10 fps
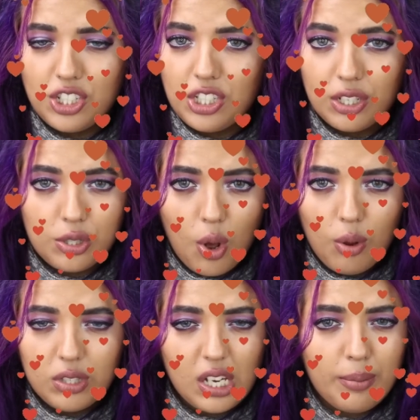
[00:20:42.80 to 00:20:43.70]
and she had
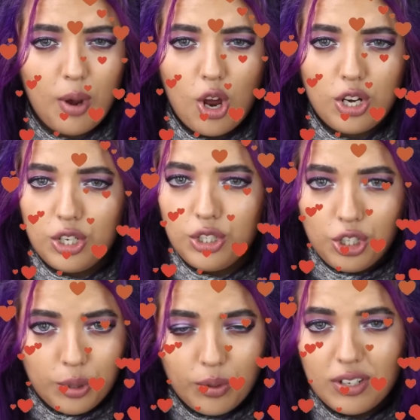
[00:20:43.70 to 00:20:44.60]
told him on
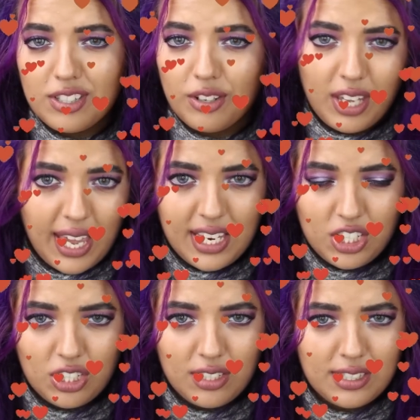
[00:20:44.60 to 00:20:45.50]
numerous
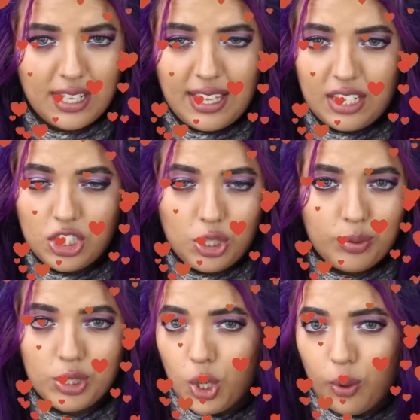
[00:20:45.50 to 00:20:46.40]
occasions that
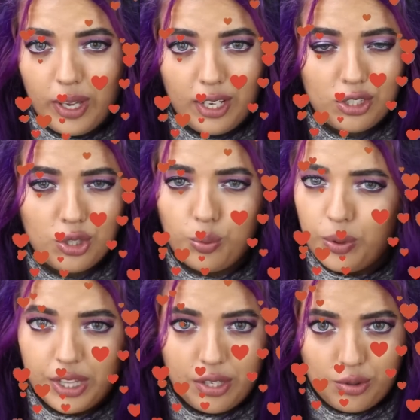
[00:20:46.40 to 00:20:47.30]
she was going to
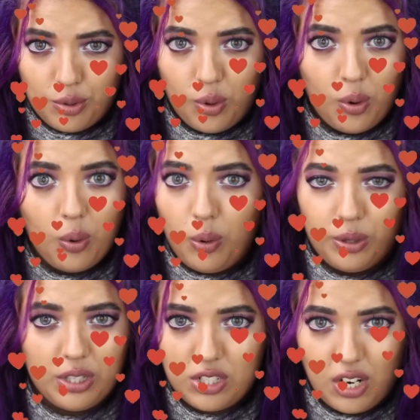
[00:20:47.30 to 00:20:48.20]
withdraw
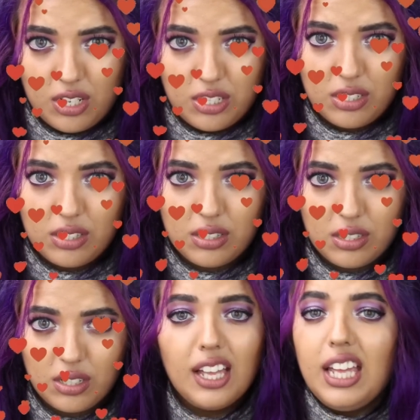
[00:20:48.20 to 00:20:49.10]
all the
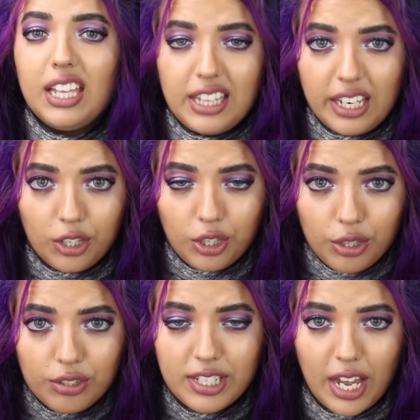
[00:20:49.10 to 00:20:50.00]
charges. He had then
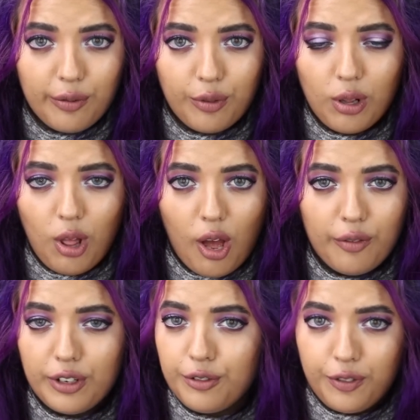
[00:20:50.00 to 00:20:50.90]
accused Avril
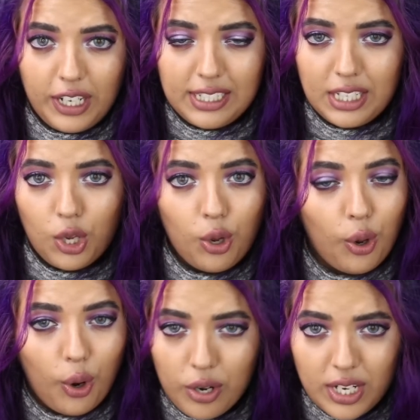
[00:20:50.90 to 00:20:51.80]
of inflicting
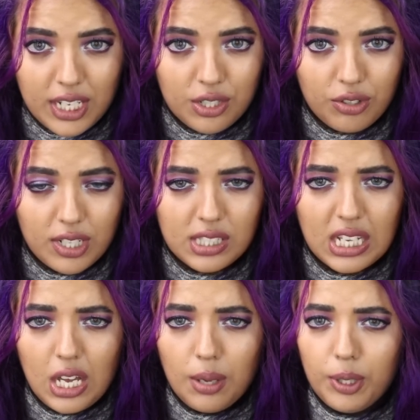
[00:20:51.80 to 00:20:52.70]
her own
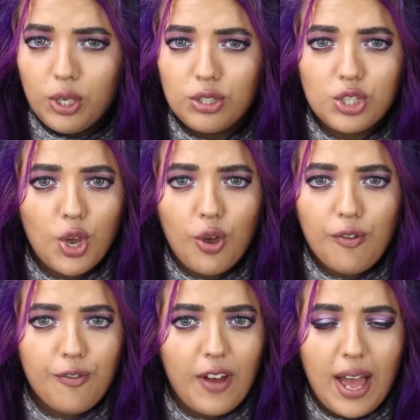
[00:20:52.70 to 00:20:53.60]
injuries because
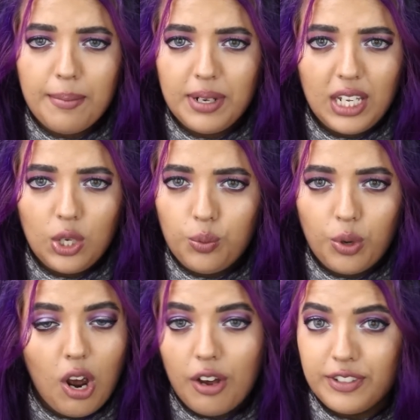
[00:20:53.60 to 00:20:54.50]
her family
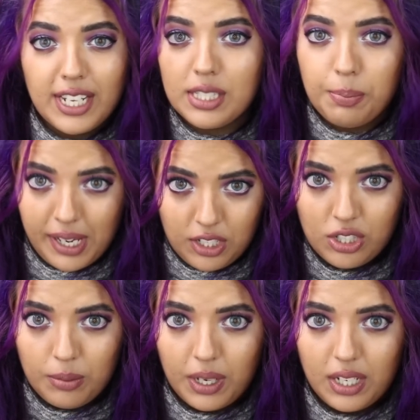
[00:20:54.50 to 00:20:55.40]
were after his
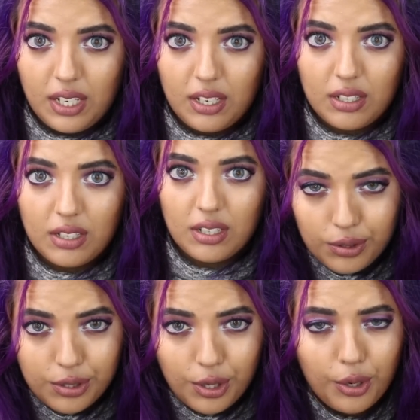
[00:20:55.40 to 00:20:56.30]
pension money.
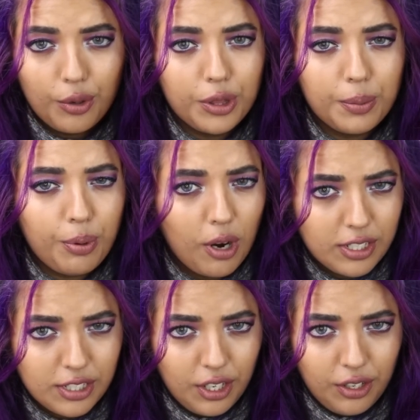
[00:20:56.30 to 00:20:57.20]
Also, the
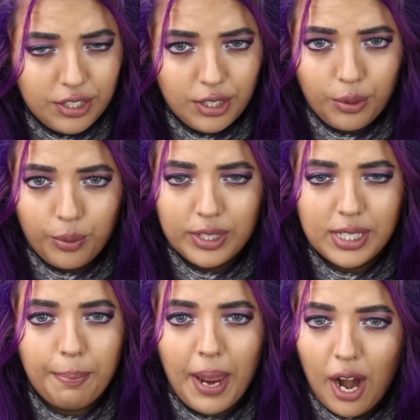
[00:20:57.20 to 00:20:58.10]
prosecutor
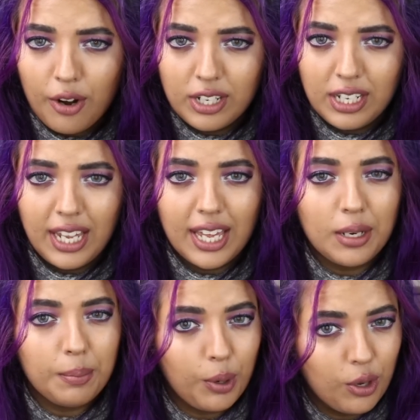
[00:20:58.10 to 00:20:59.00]
was apparently
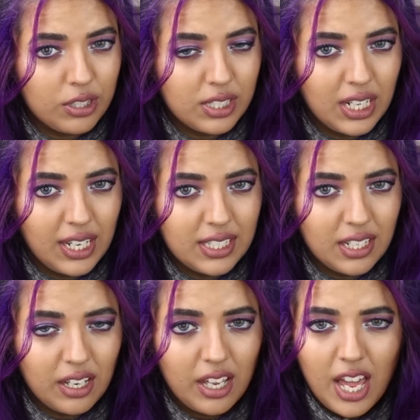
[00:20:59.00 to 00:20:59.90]
an
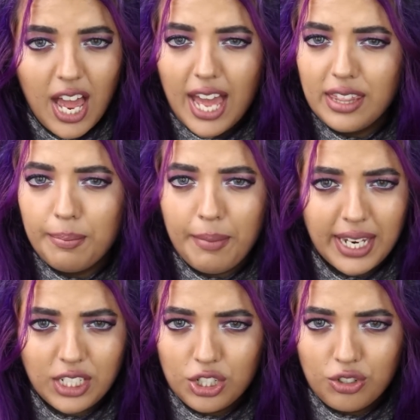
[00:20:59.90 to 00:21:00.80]
impersonator and the
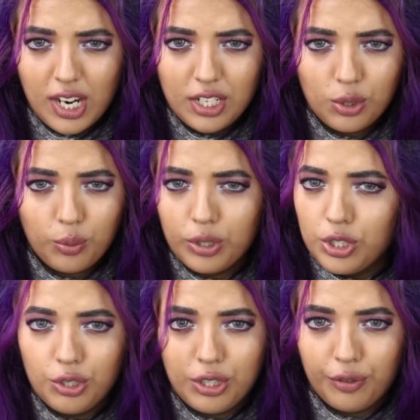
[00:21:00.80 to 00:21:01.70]
magistrate
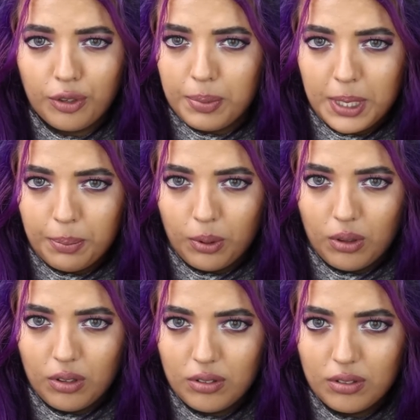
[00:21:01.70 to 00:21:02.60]
were two different people.